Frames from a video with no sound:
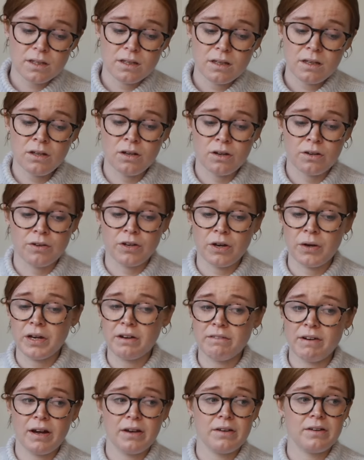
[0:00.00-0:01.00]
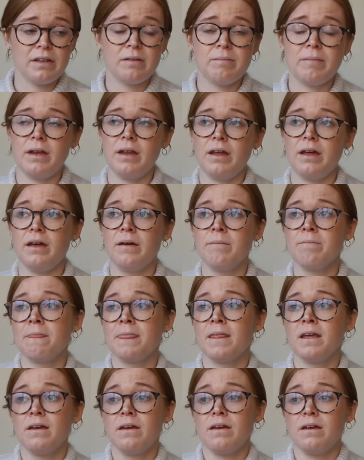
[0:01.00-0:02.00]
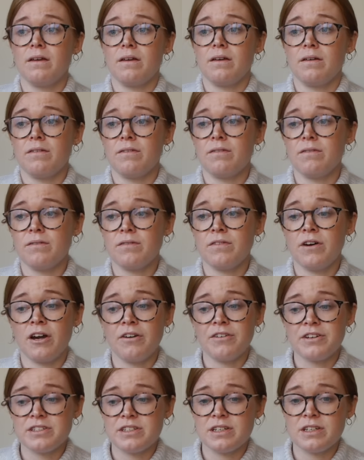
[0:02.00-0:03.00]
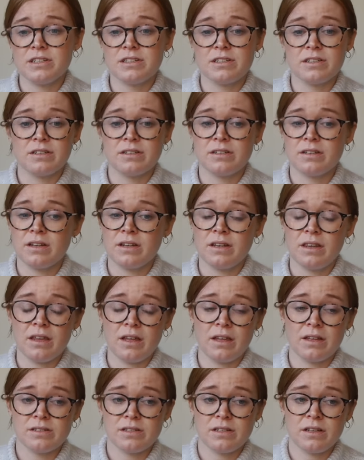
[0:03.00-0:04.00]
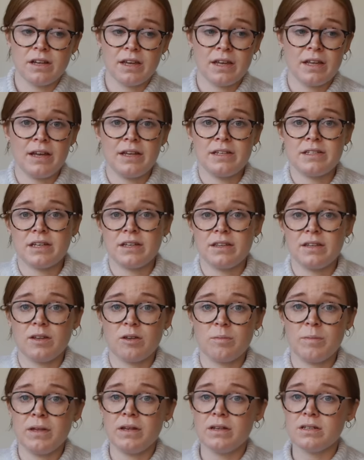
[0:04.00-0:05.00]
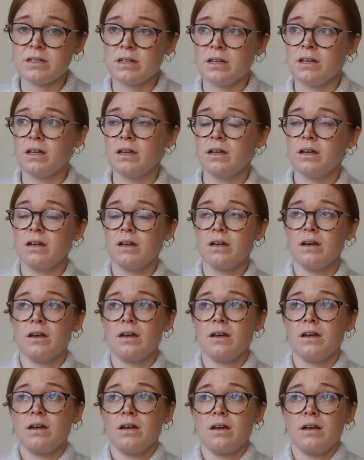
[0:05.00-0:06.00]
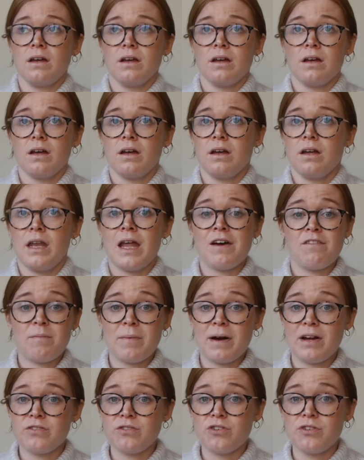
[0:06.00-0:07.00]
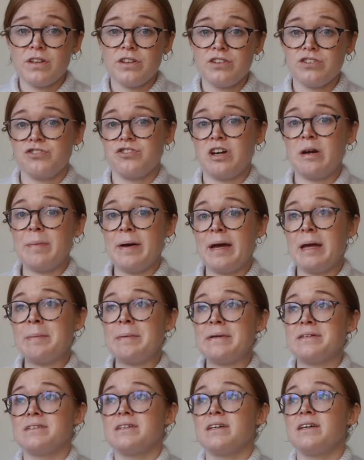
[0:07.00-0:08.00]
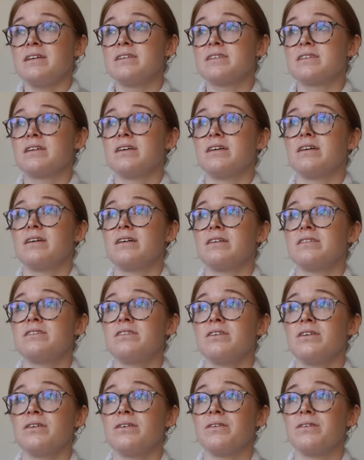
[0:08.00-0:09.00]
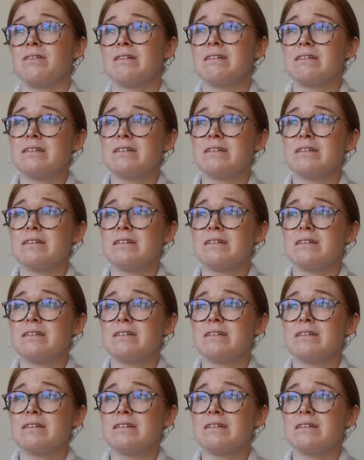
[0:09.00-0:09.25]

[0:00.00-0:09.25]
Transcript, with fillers: know, going around at the minute, viruses and things circulating in the community. Never mind all this strep A business. So